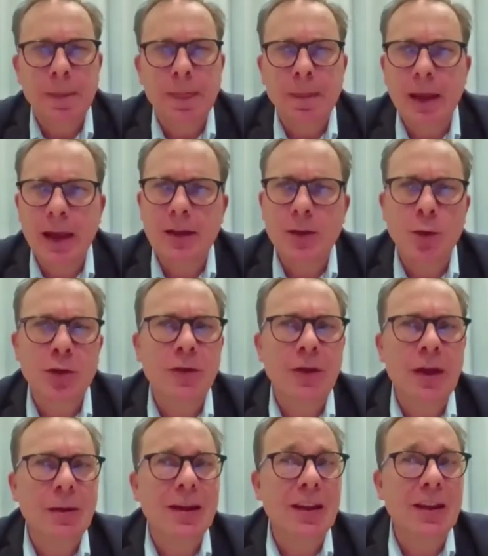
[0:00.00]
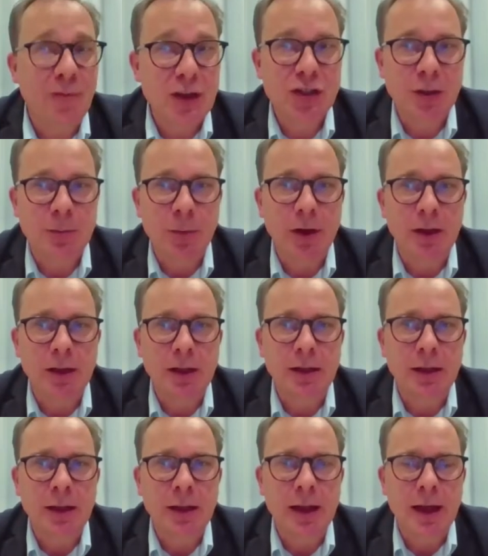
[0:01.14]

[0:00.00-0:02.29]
and it's also a very efficient market. I